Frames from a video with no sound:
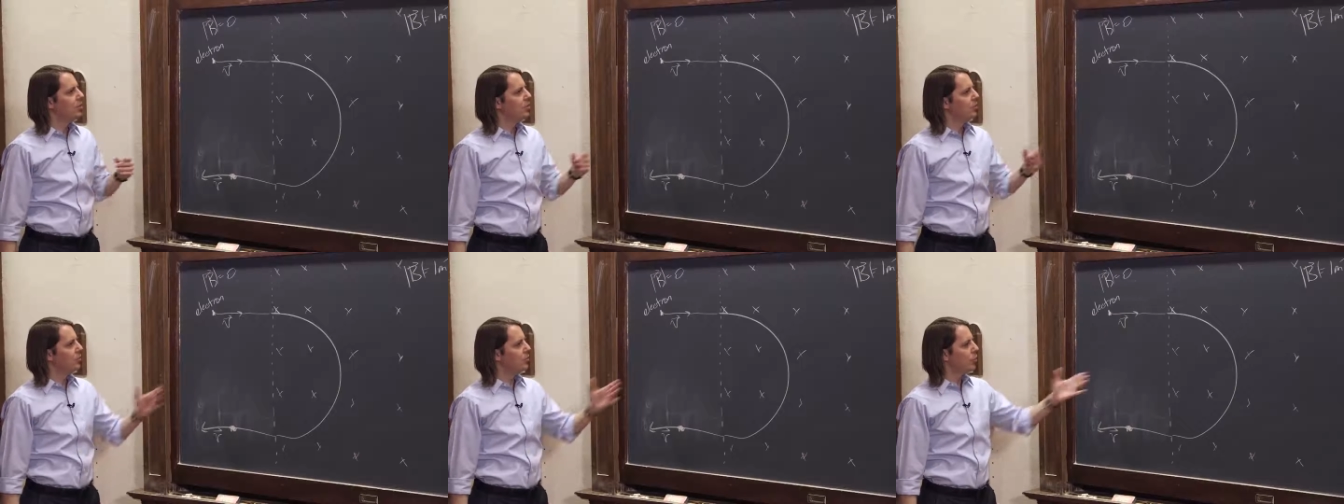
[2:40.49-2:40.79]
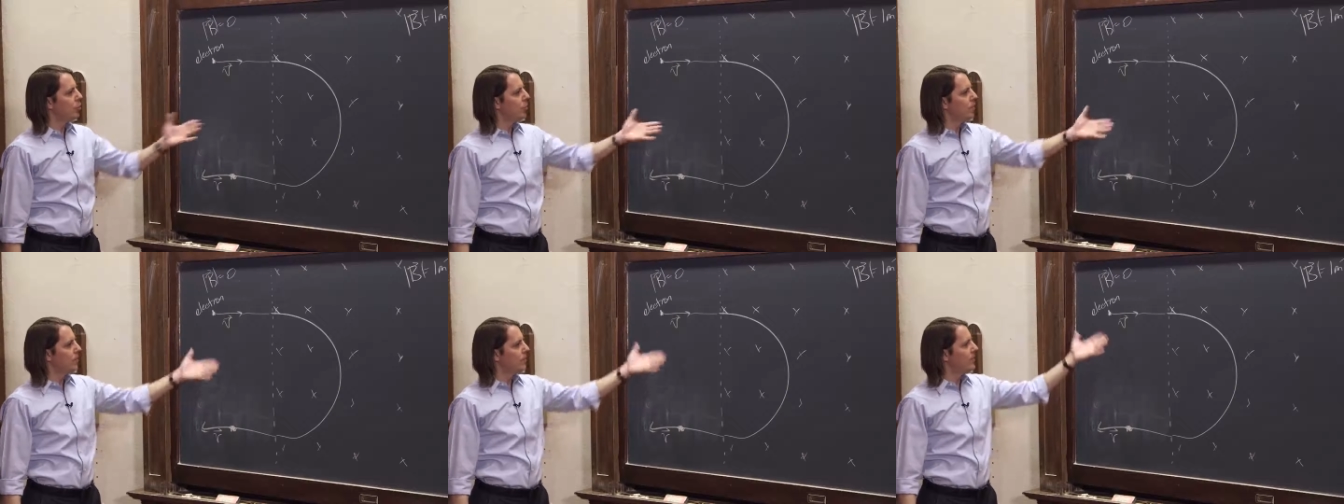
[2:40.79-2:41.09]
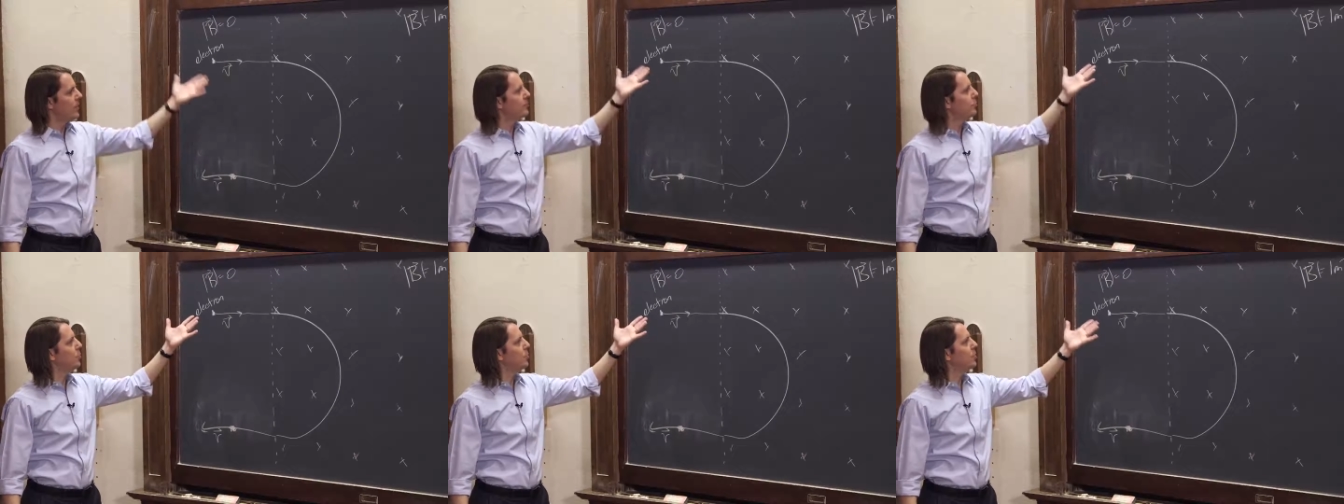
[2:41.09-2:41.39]
So
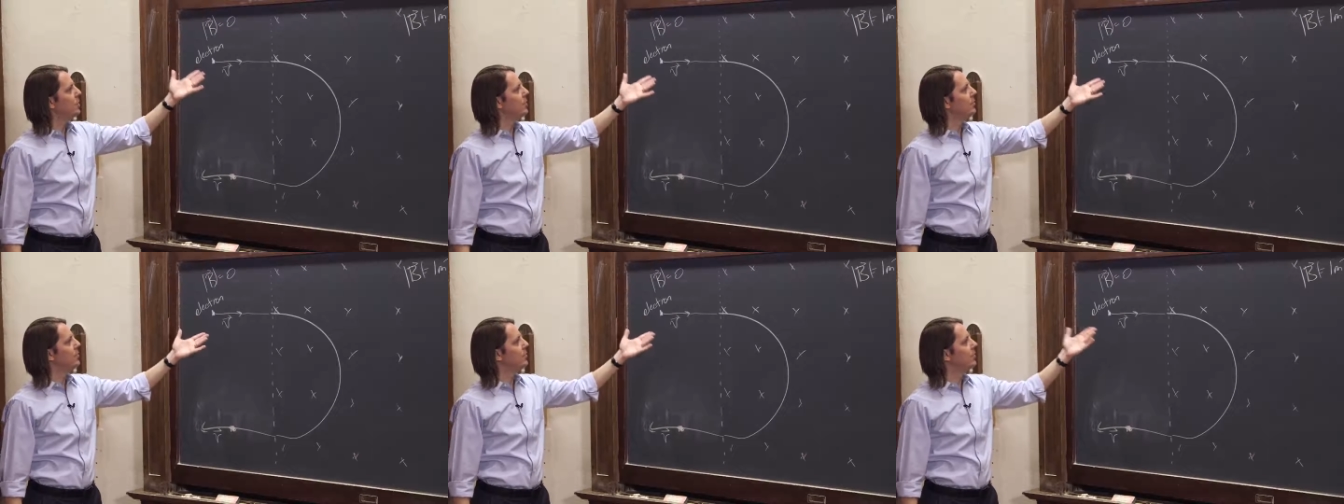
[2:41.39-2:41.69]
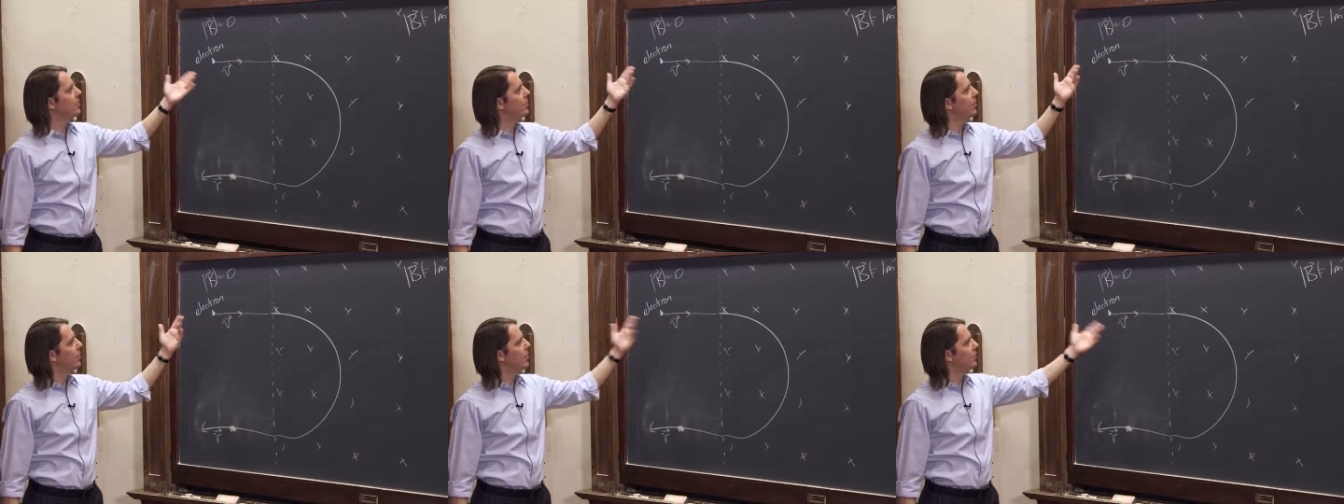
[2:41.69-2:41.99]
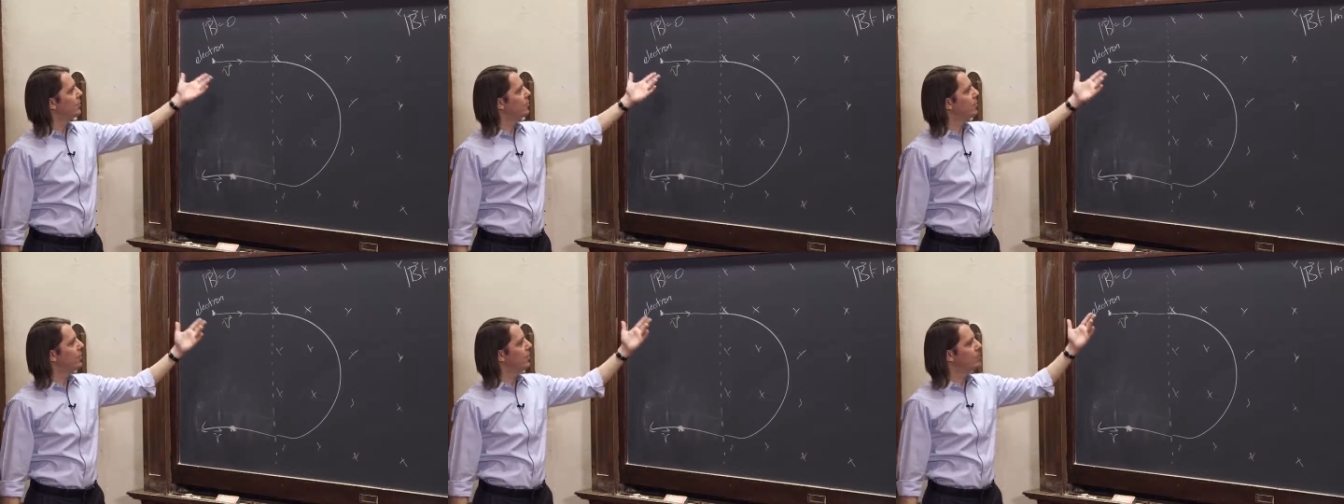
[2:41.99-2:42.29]
that's what we're given.
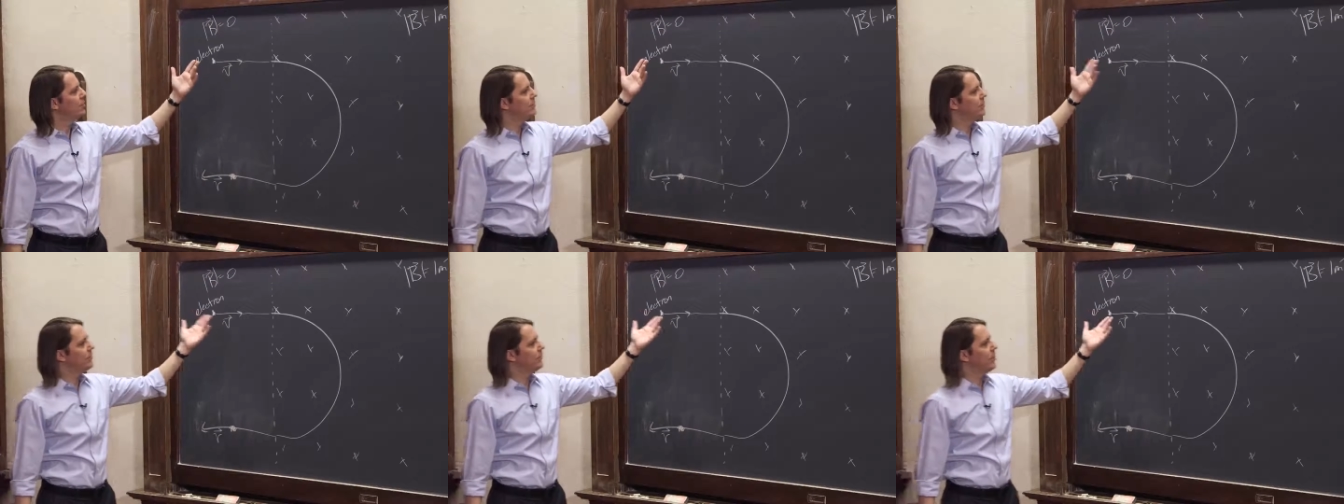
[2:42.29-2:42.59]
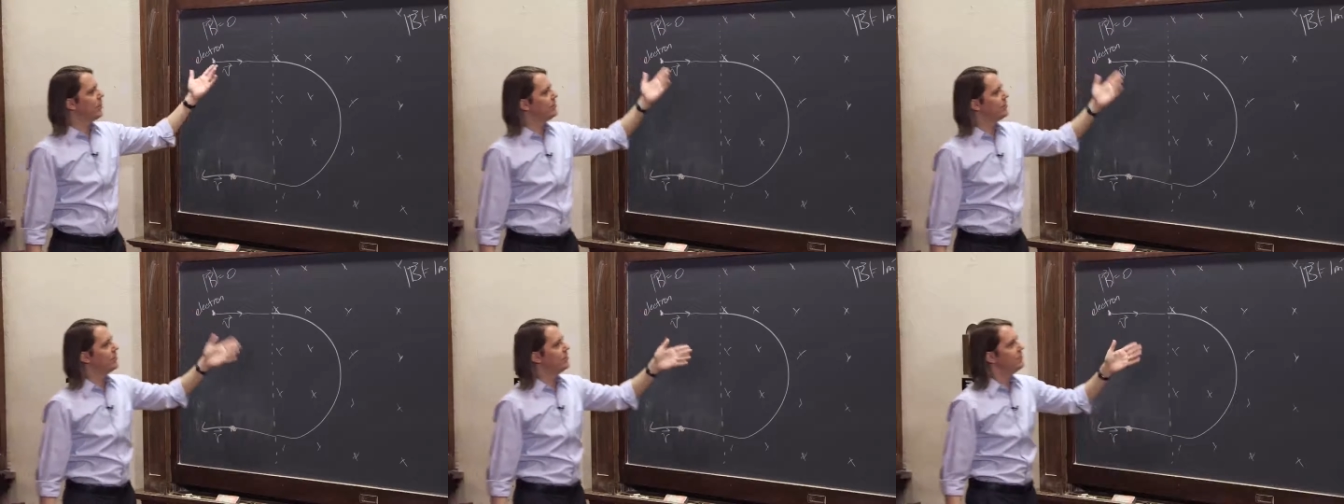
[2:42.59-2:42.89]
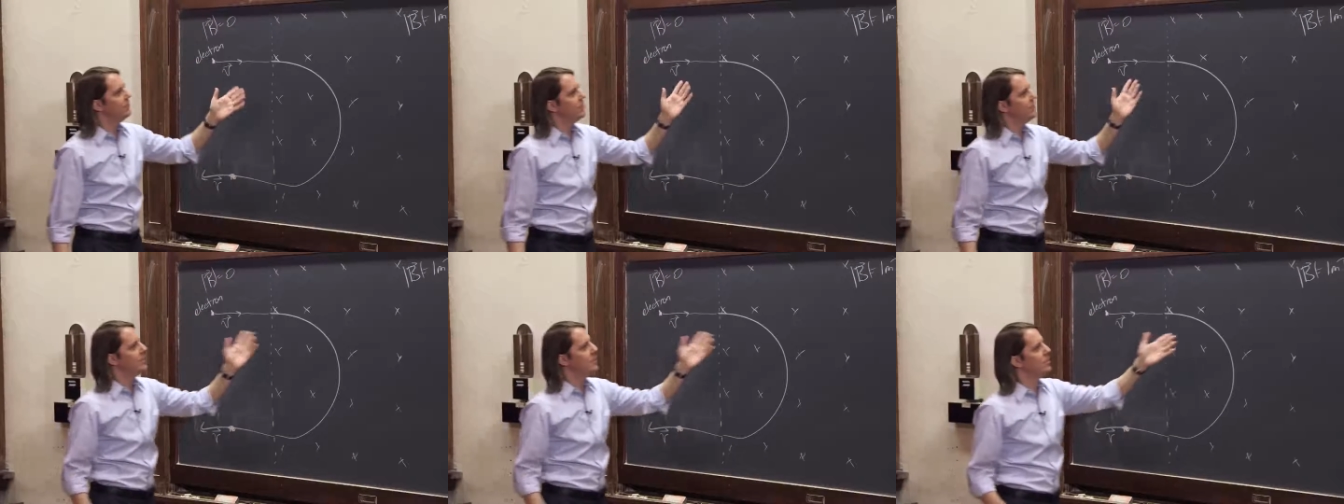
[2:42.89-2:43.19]
Electron velocity
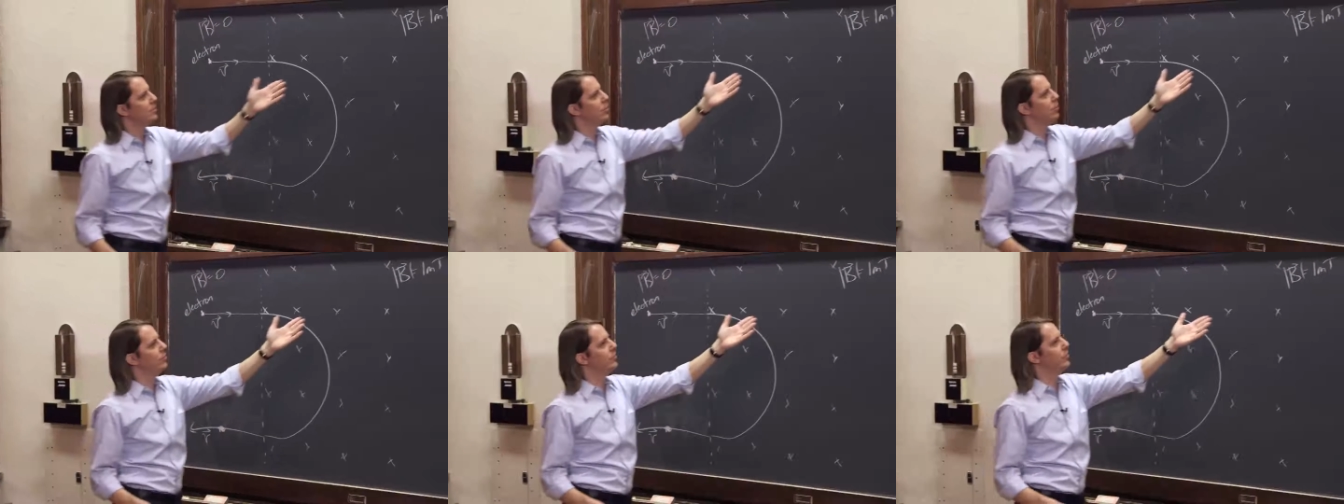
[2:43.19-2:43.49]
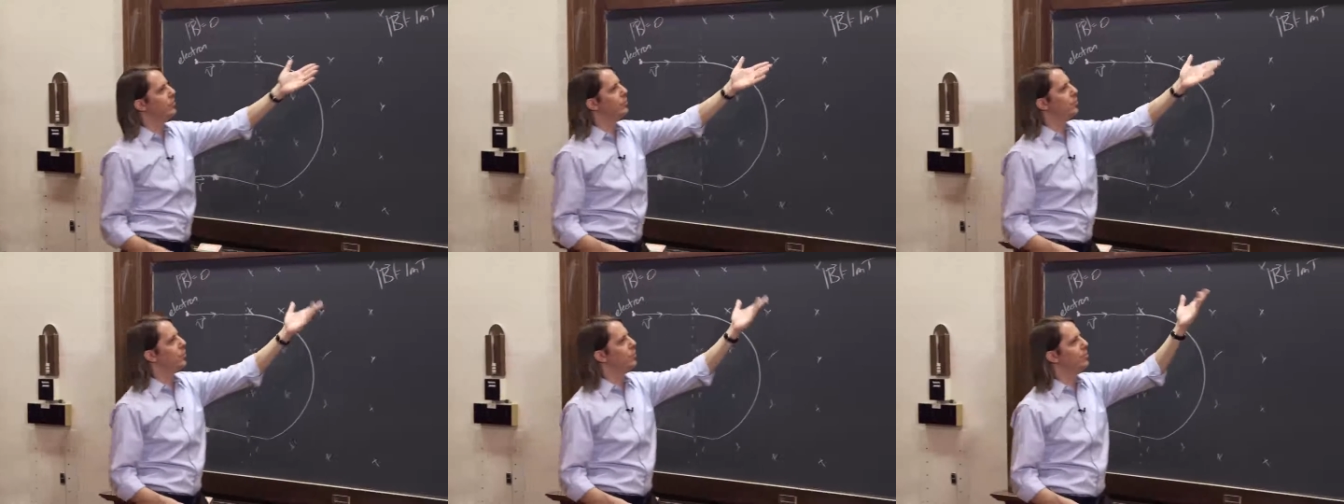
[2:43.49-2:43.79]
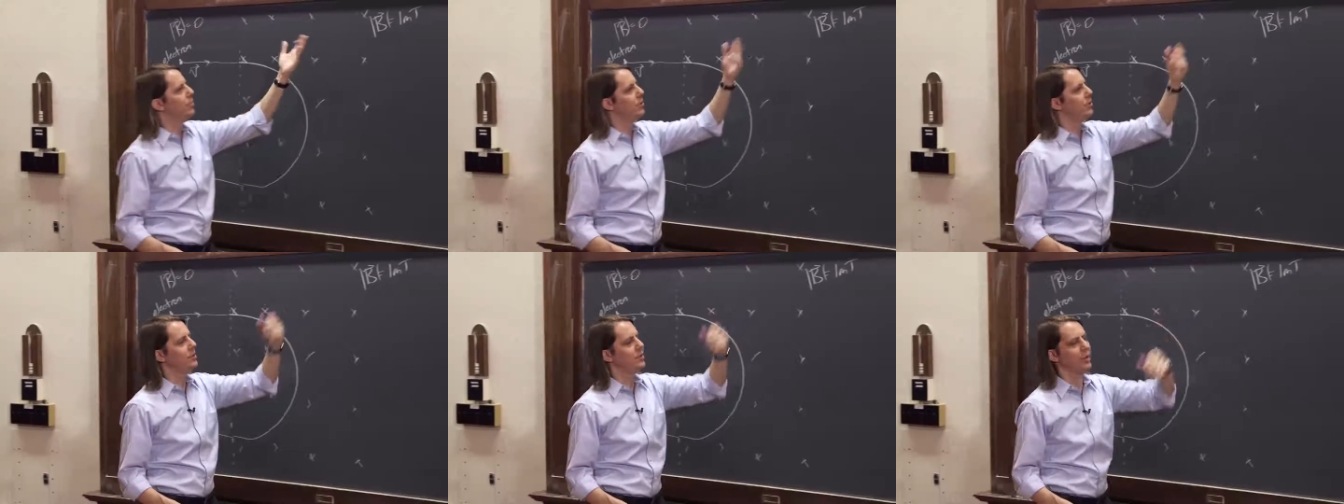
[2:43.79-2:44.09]
v goes into
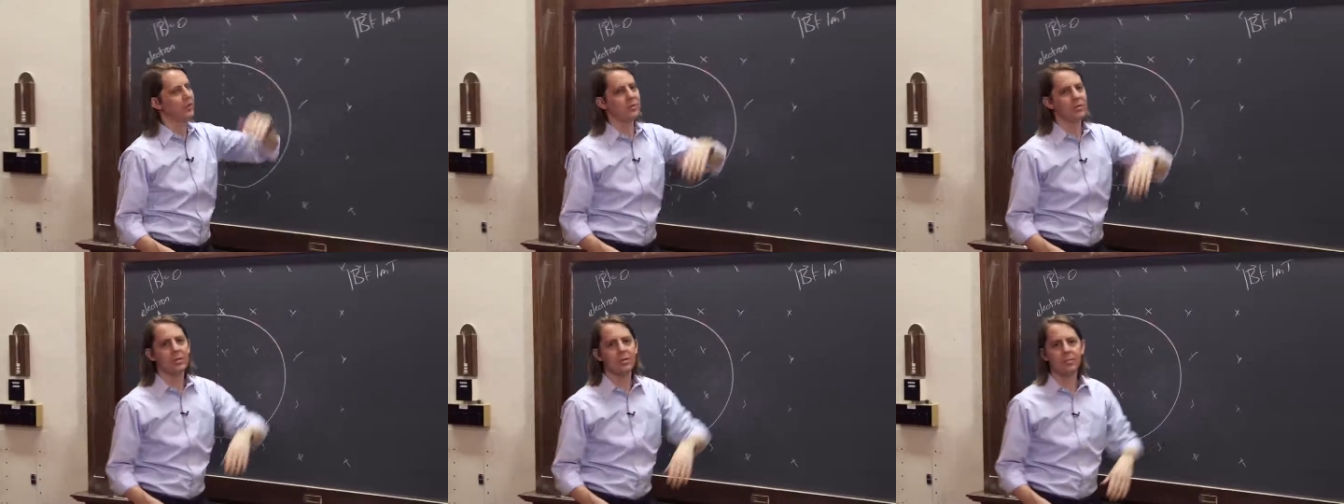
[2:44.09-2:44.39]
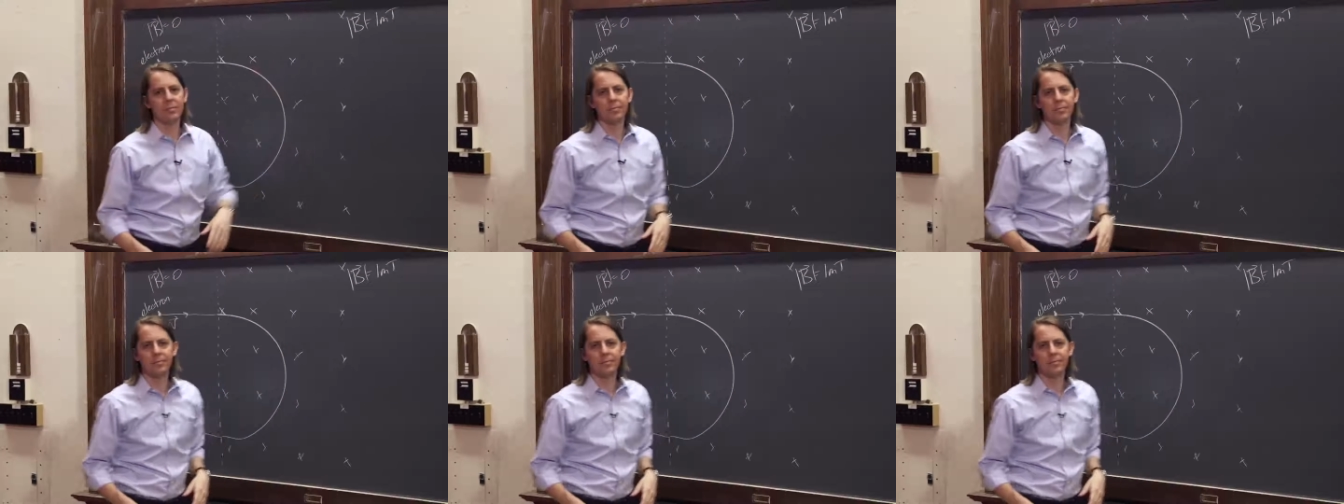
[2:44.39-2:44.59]
1 millitesla.